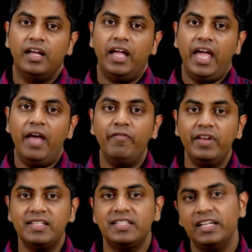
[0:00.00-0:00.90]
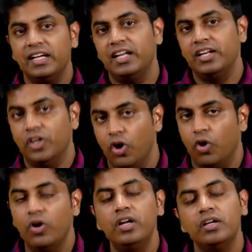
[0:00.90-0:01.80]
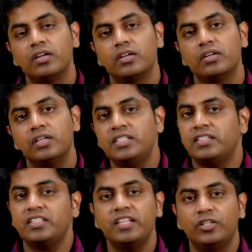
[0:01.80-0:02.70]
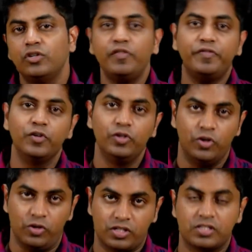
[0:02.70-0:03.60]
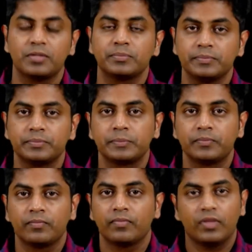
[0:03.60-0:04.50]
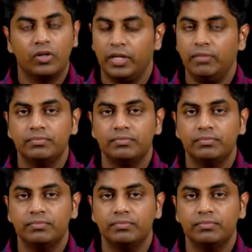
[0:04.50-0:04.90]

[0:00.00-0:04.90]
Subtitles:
every single node is adjacent to a few nodes, okay.